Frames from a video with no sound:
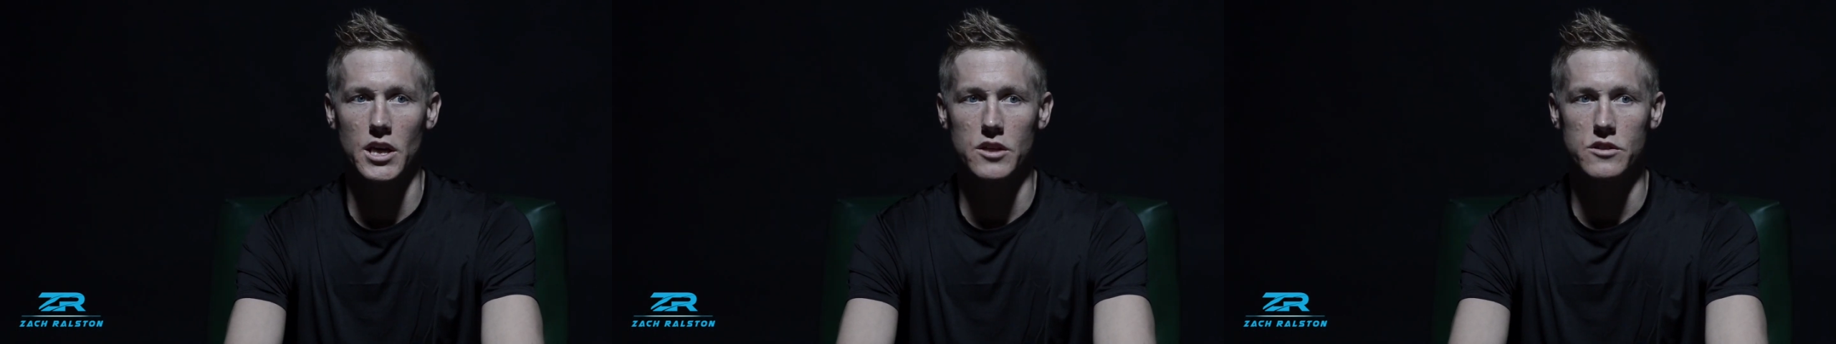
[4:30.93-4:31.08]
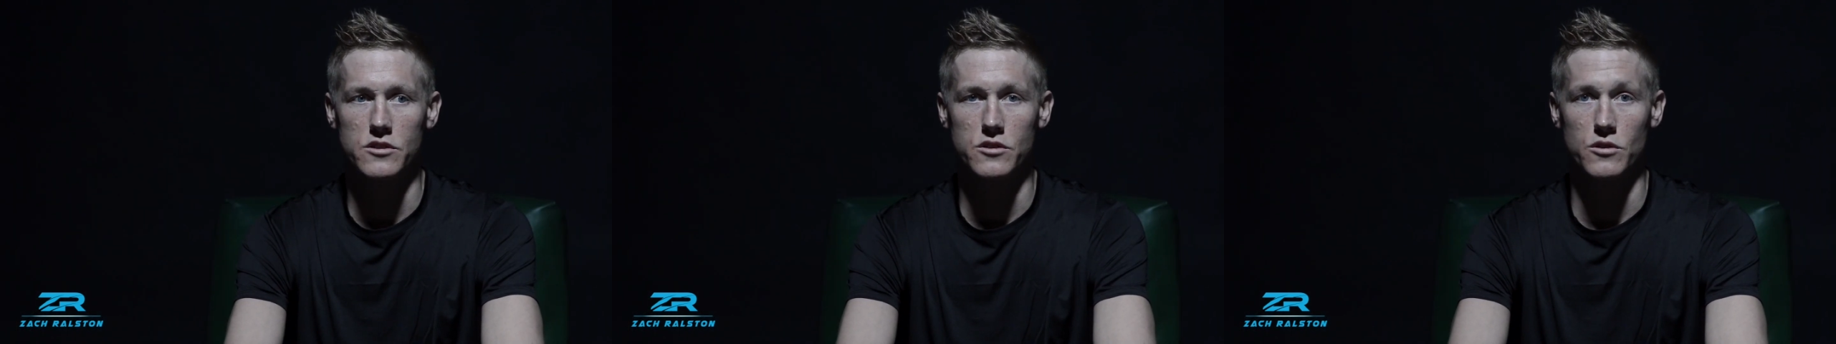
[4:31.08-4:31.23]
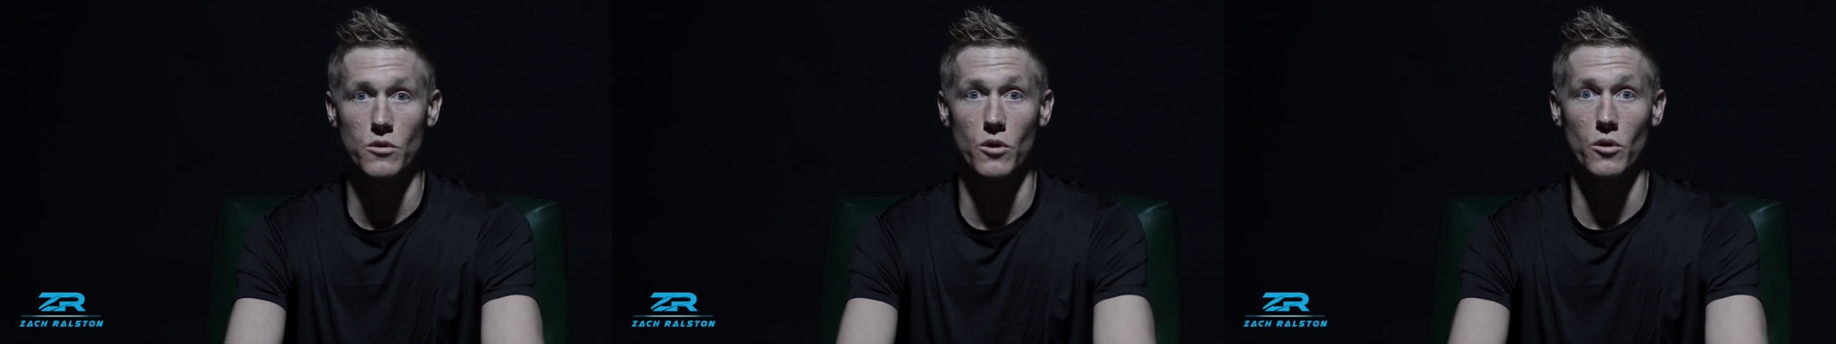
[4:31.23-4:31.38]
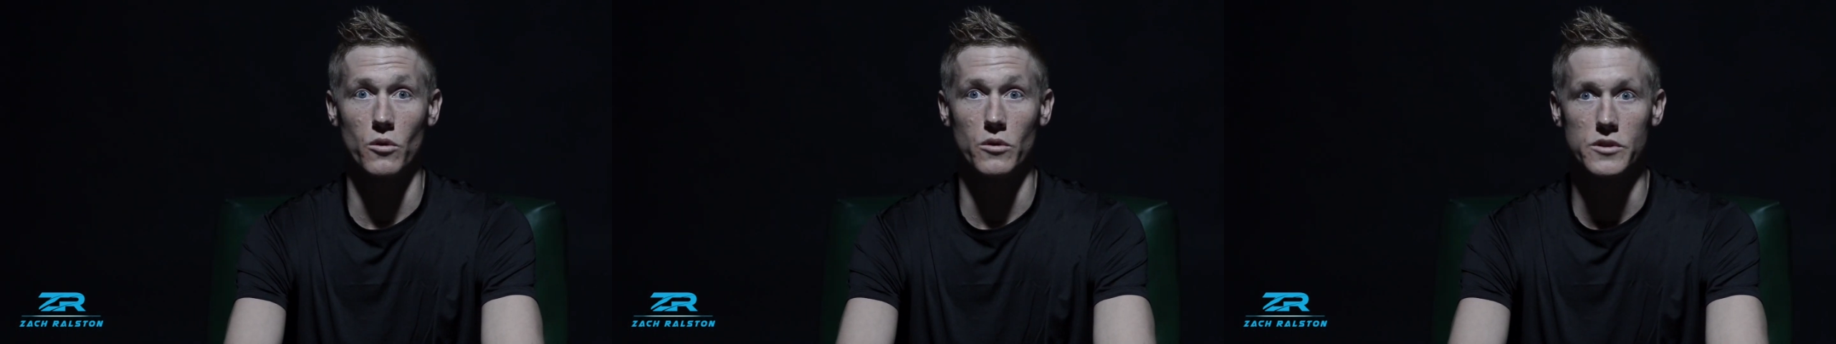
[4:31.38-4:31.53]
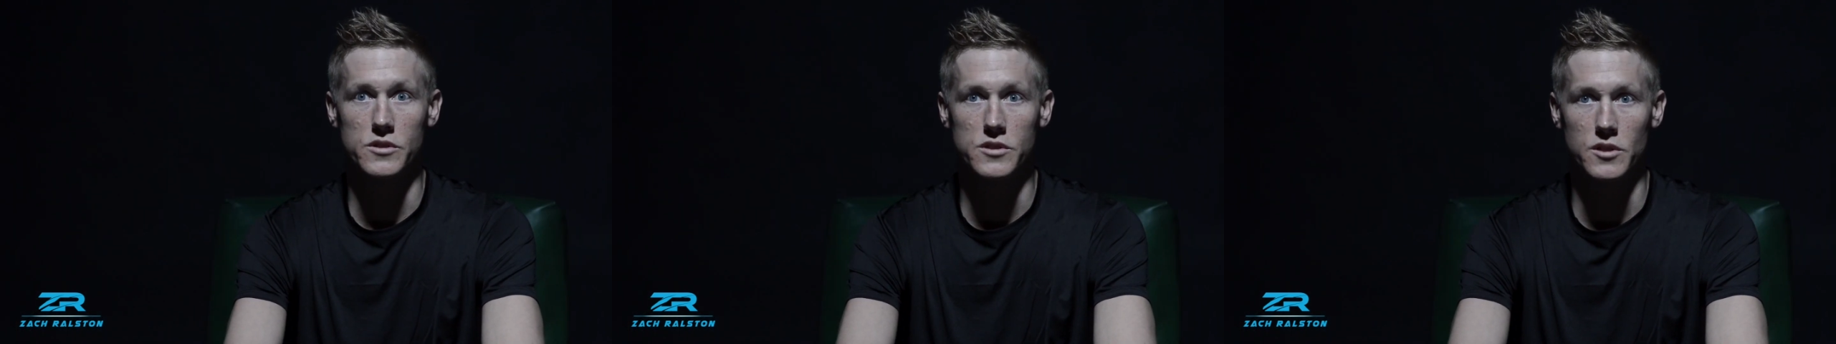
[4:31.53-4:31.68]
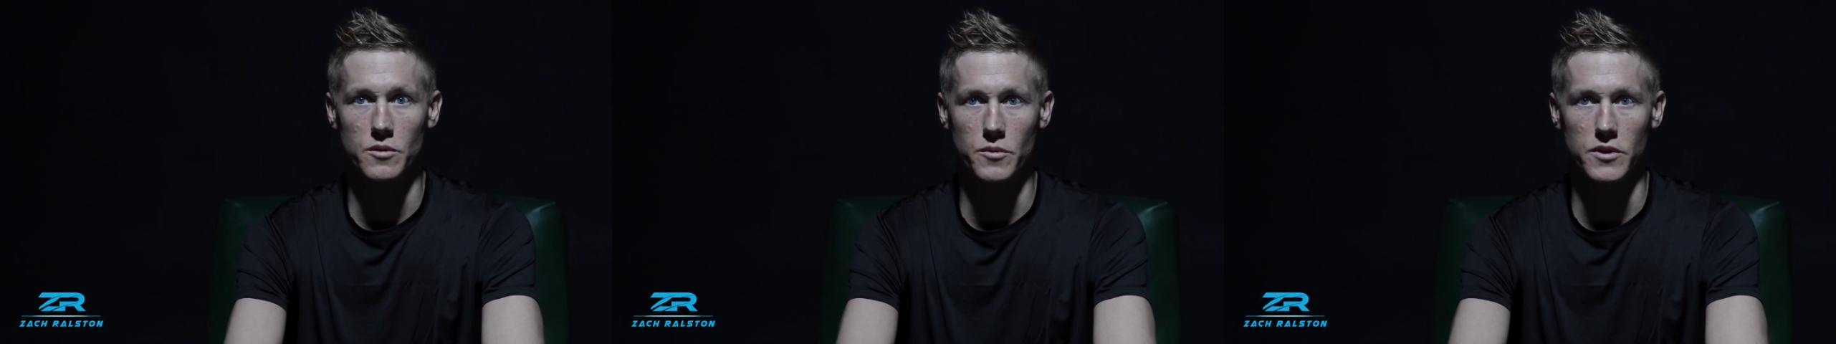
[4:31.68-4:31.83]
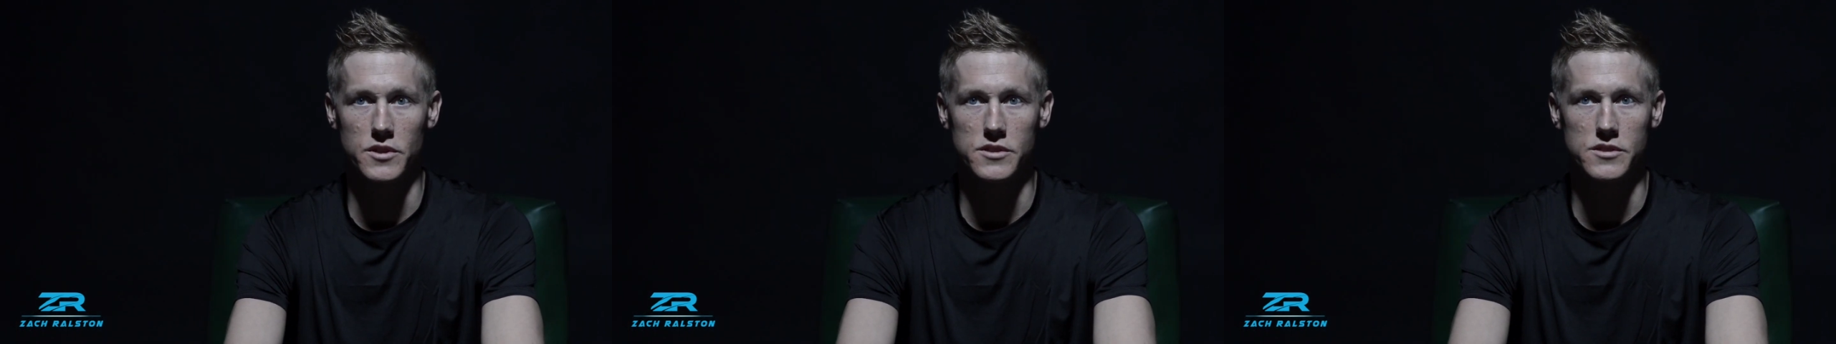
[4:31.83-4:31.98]
two older
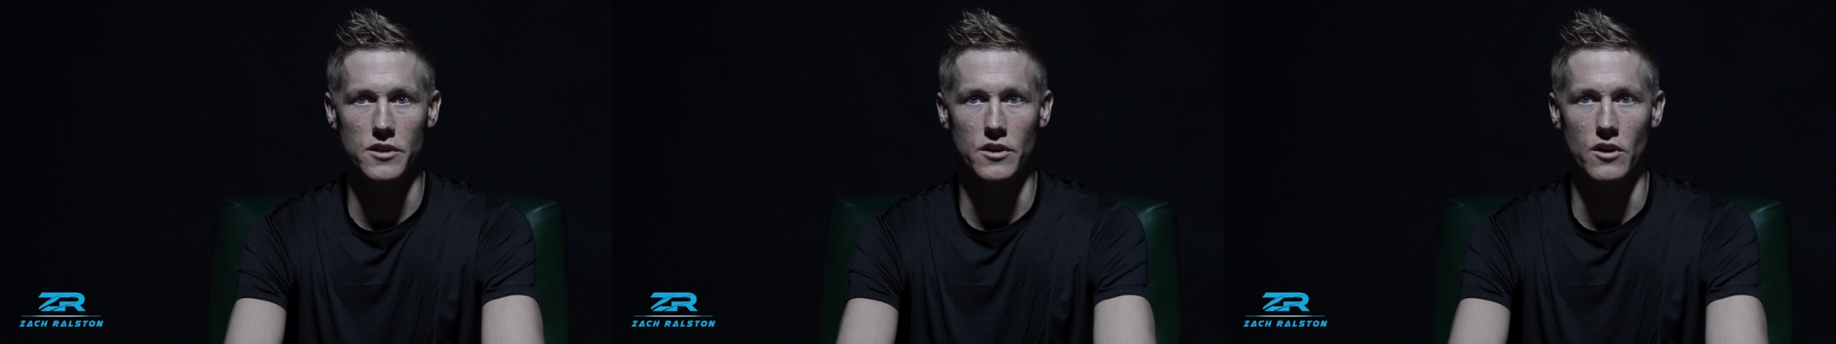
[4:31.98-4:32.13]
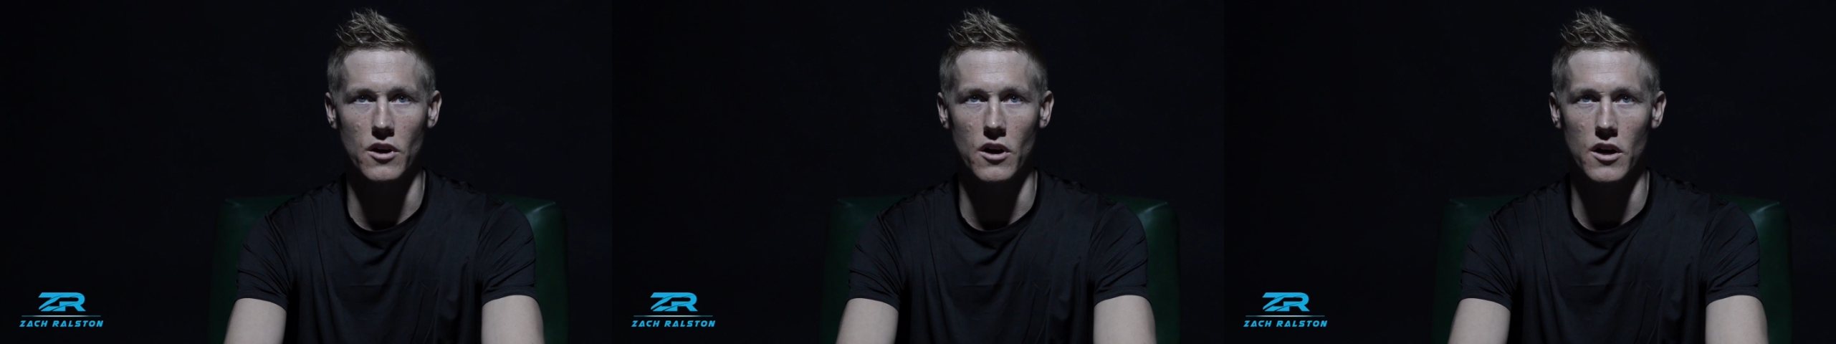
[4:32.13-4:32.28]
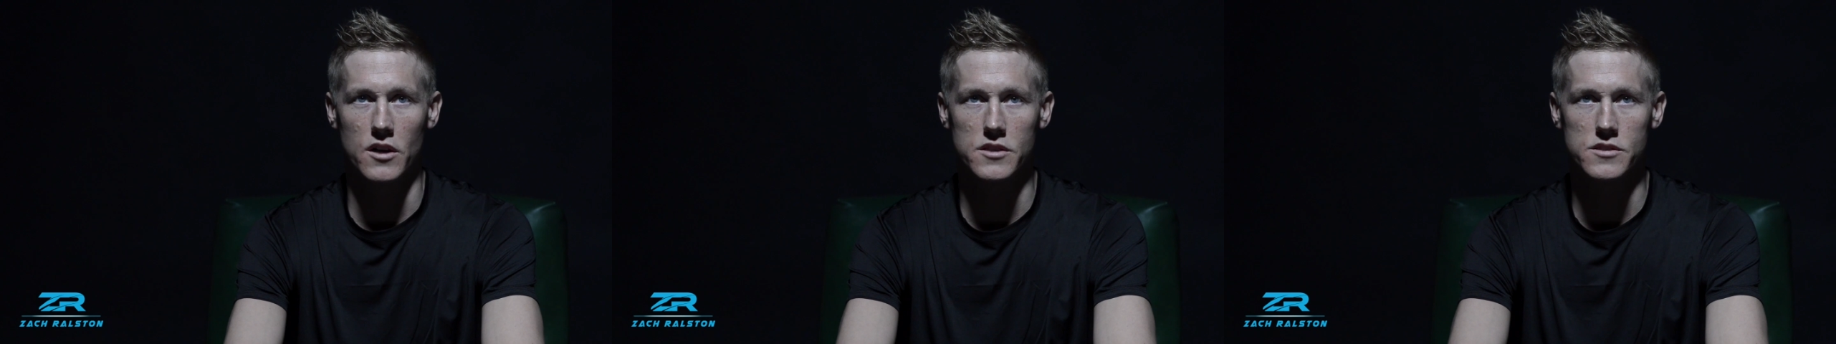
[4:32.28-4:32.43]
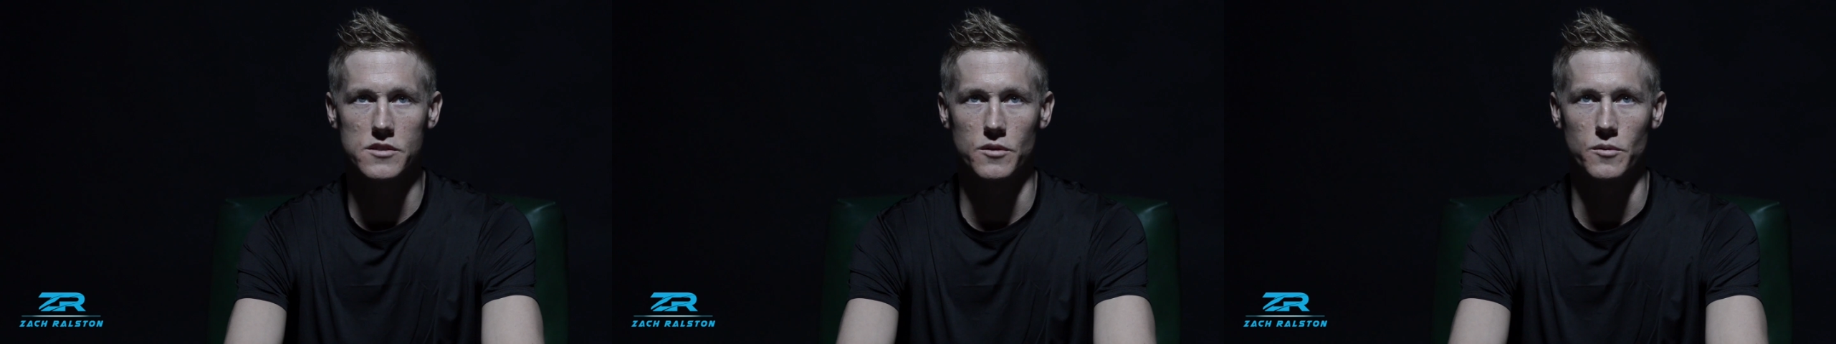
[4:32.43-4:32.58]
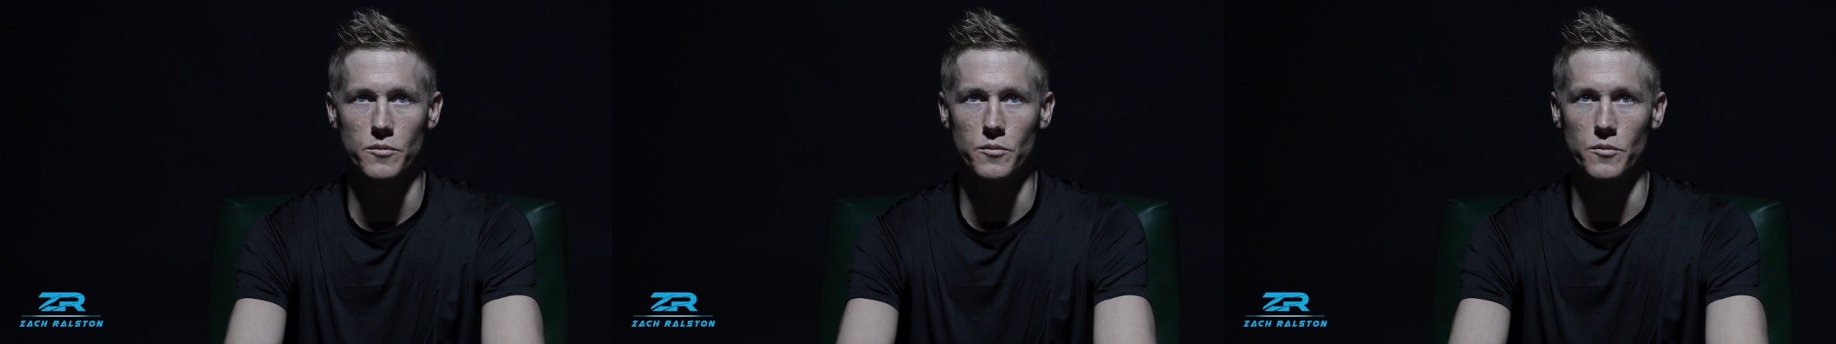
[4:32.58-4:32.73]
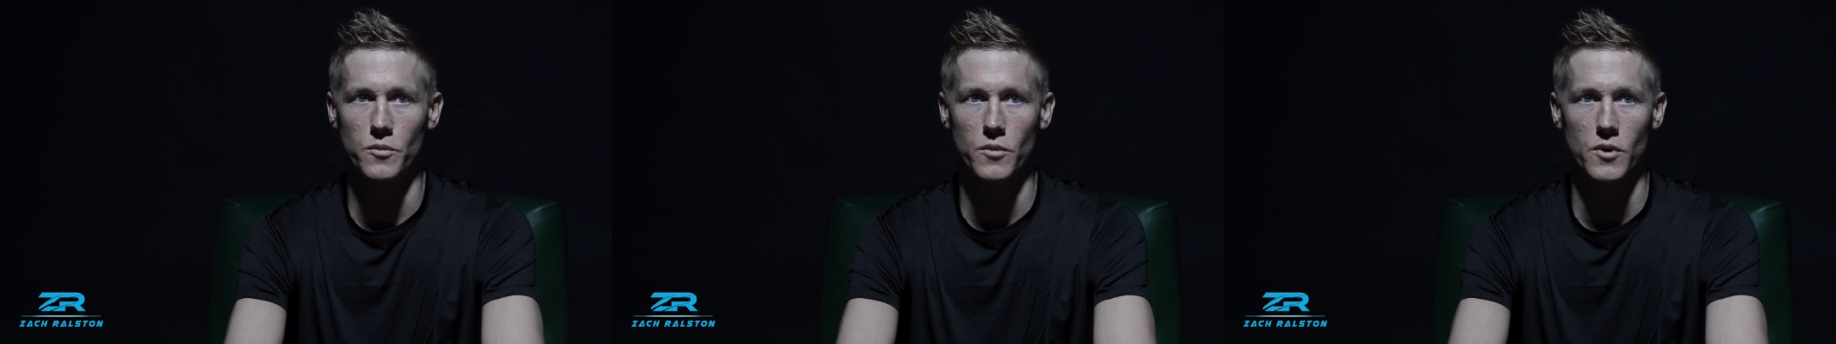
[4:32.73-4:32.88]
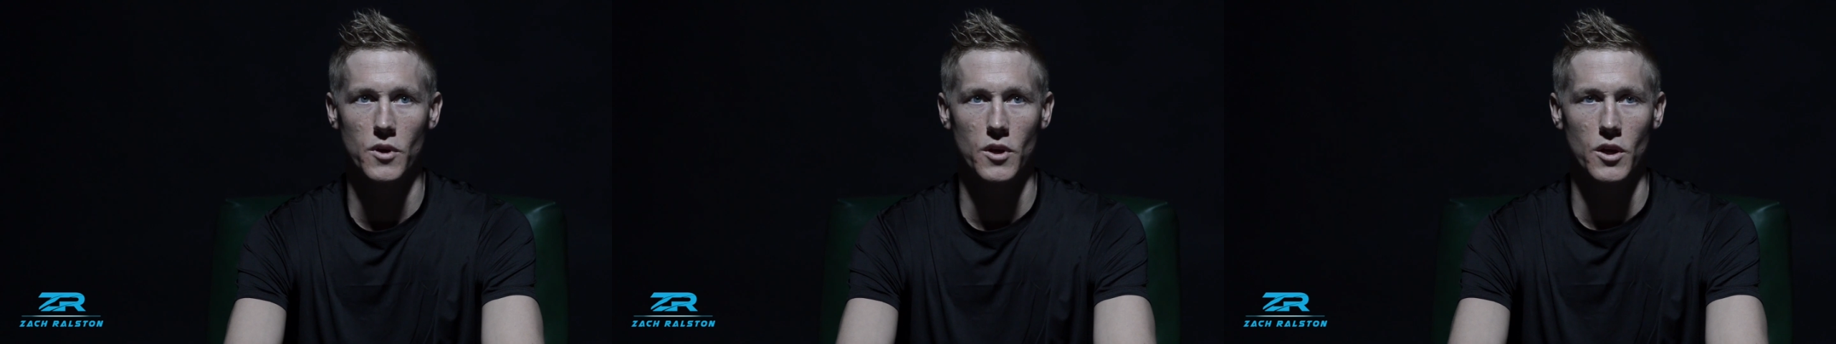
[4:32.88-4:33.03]
siblings that are awesome,